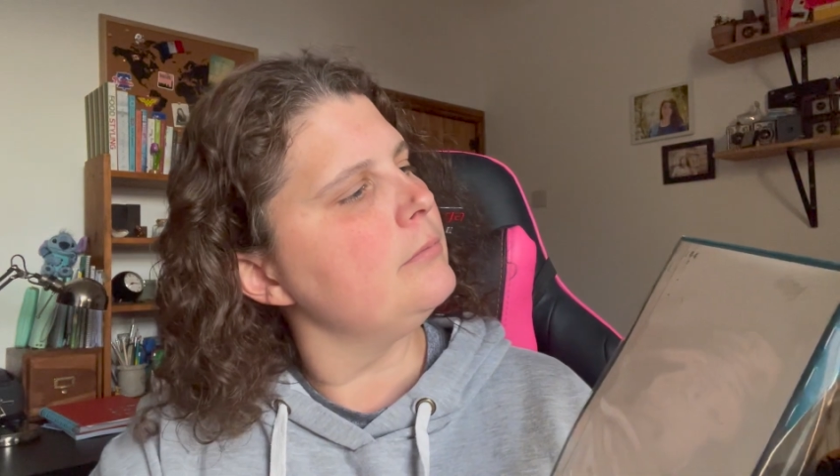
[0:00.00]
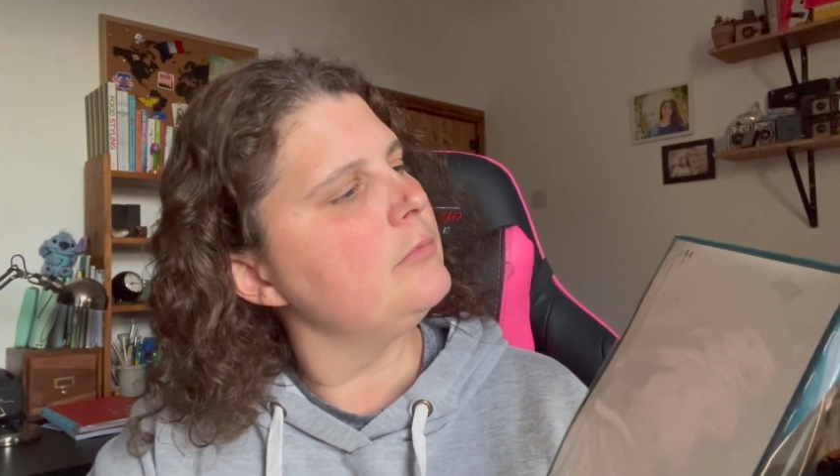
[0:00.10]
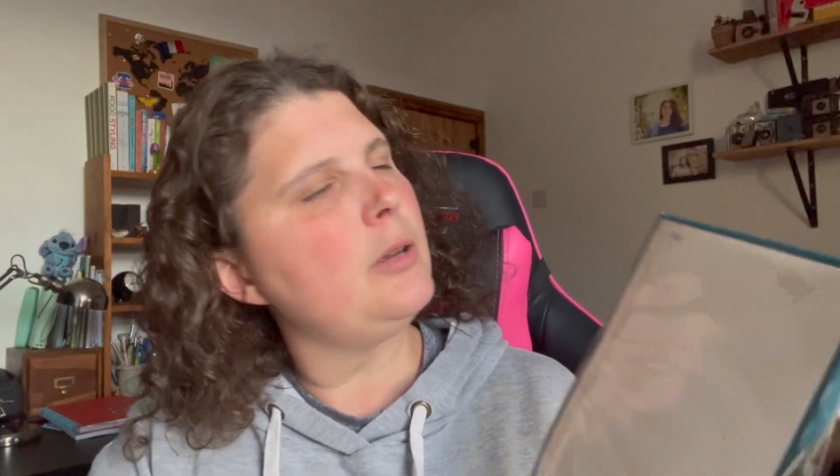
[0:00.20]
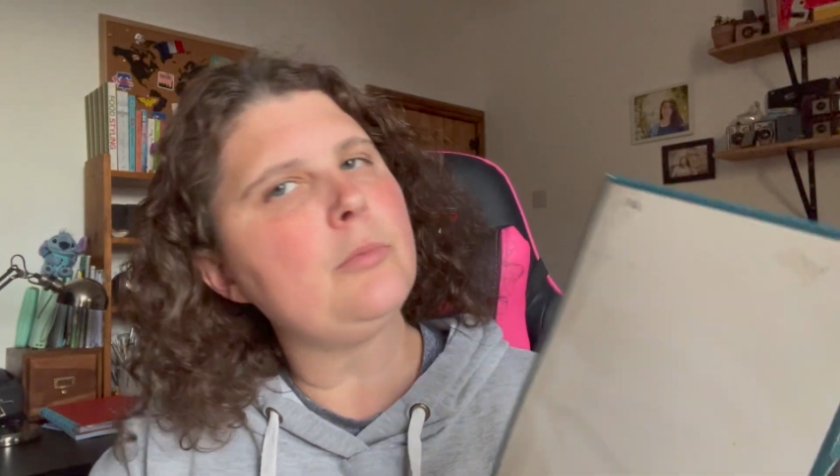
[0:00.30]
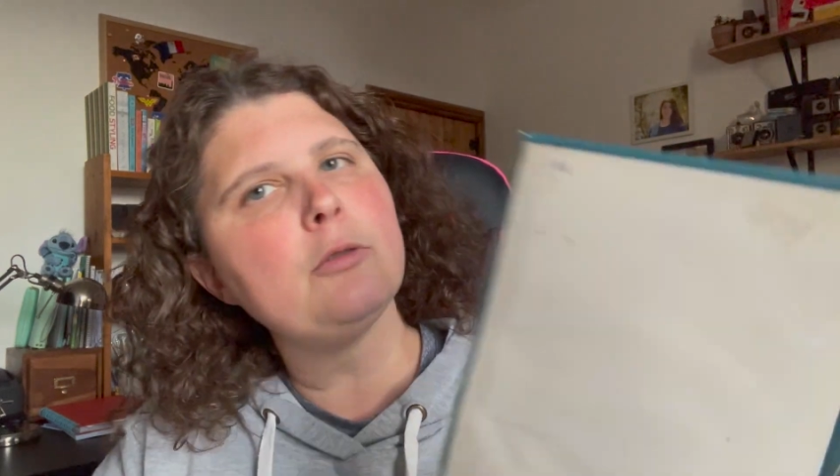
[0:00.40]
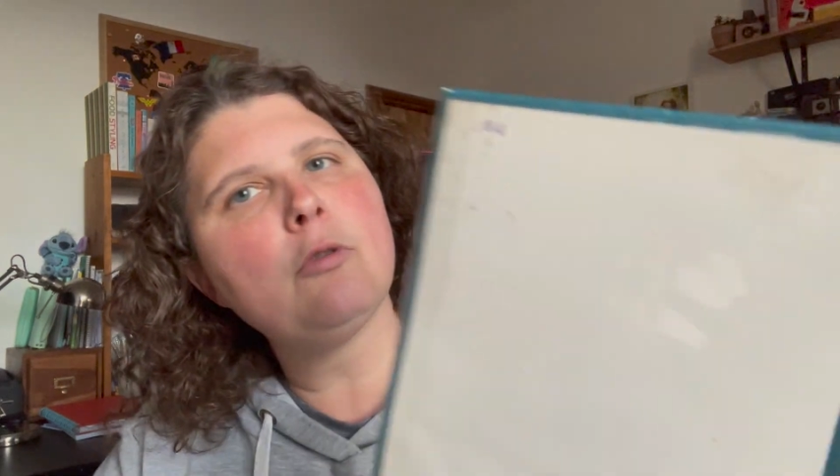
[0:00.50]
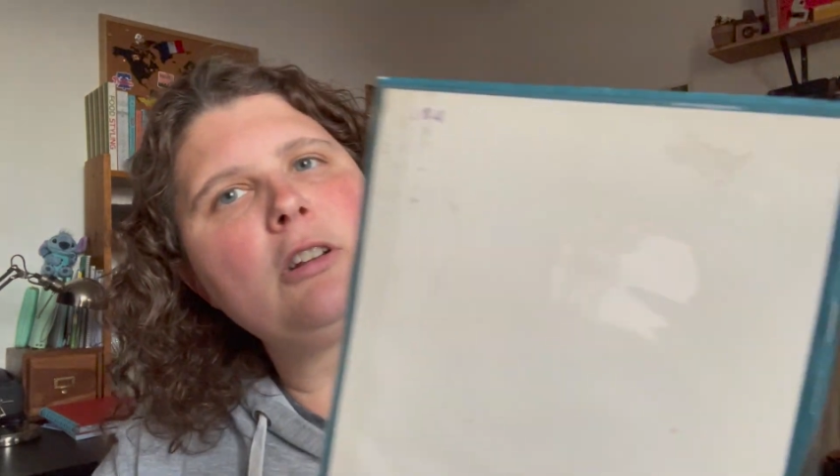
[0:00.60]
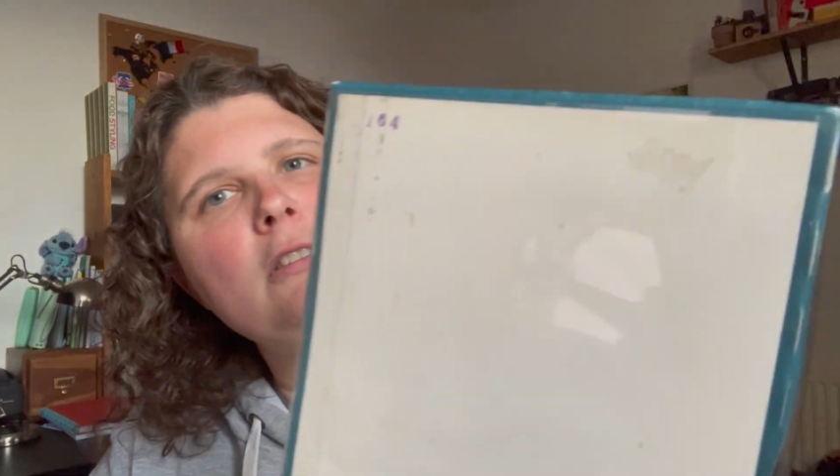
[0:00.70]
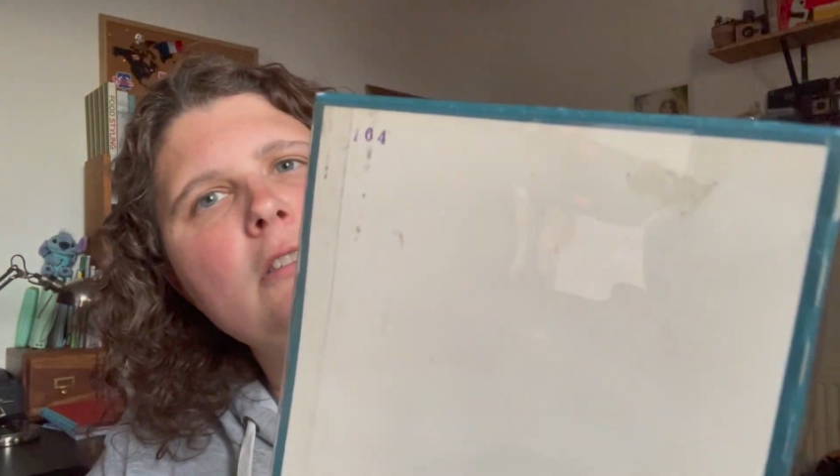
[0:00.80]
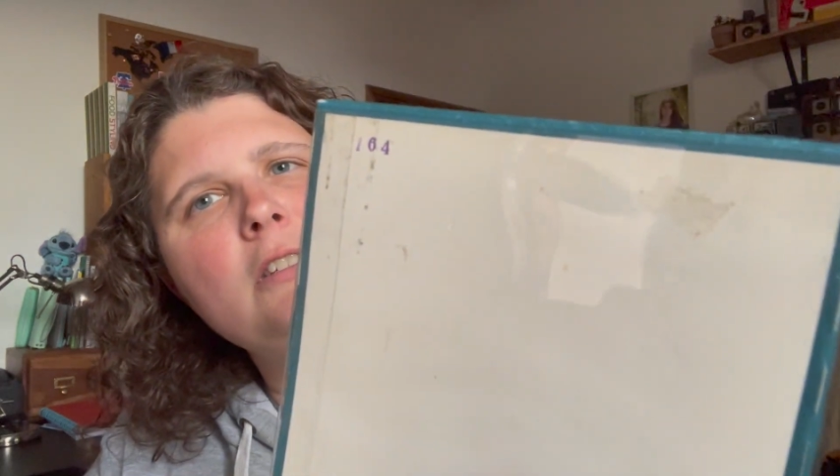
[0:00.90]
number
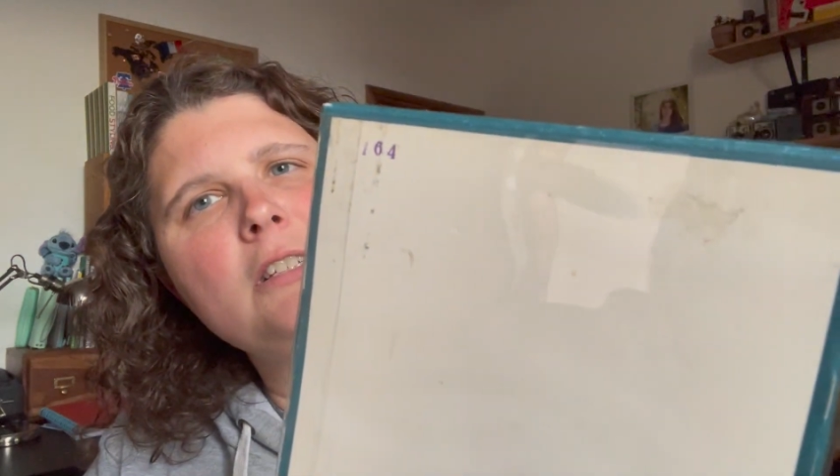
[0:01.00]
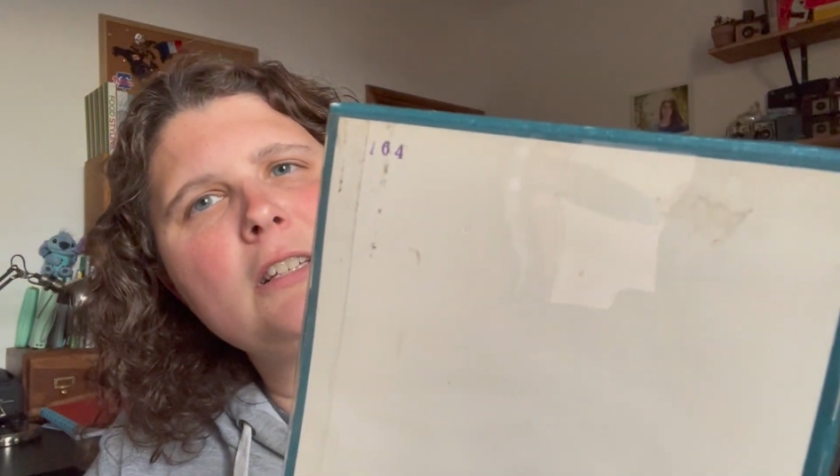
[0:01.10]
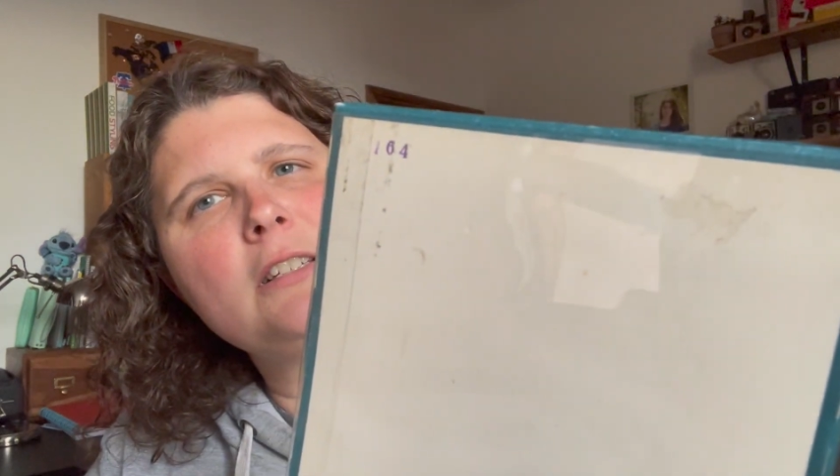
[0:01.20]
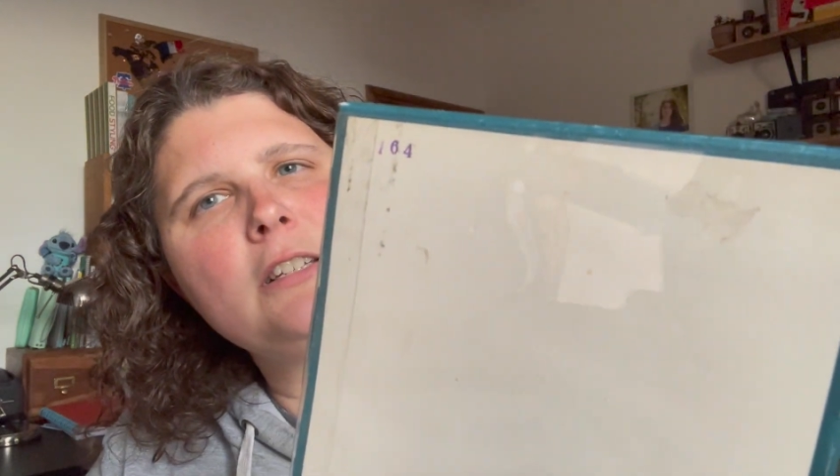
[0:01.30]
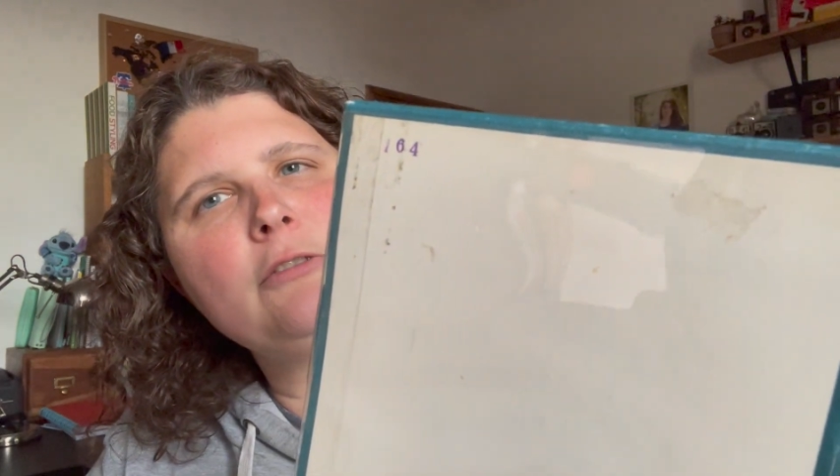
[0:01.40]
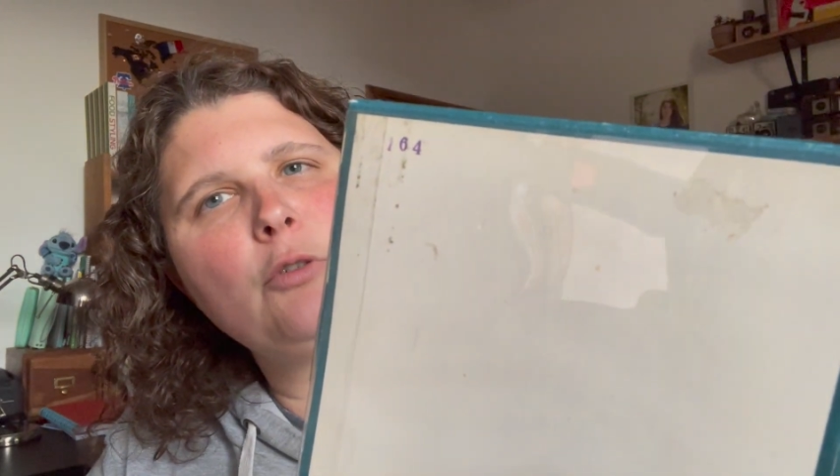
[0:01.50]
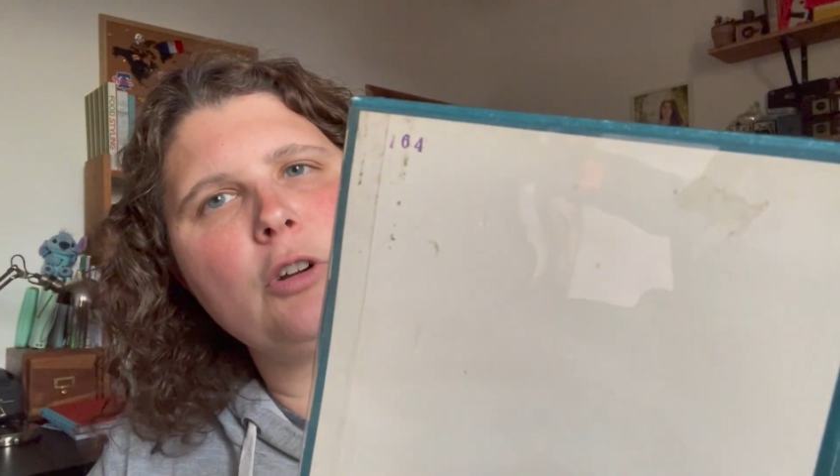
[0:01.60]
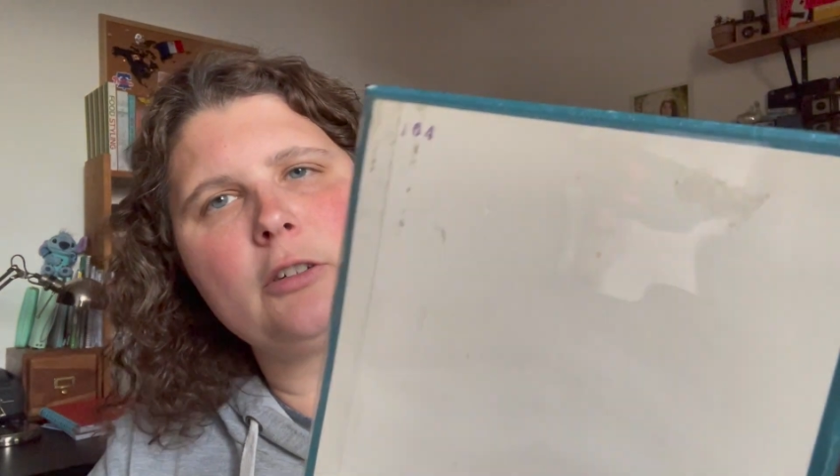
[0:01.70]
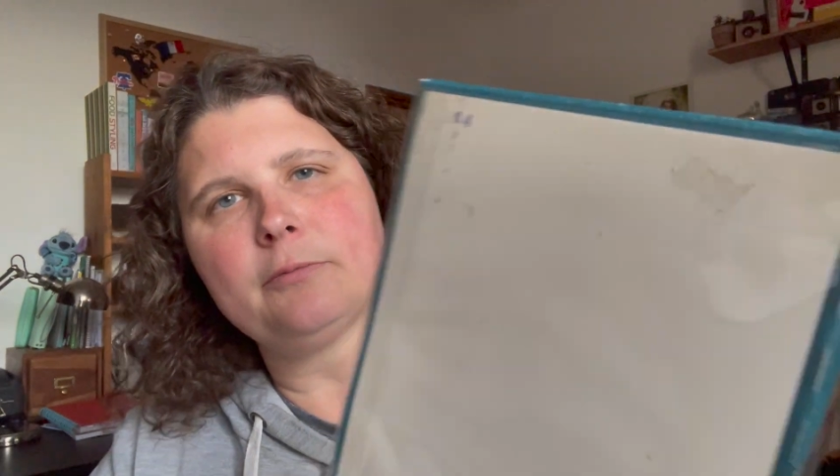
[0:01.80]
164.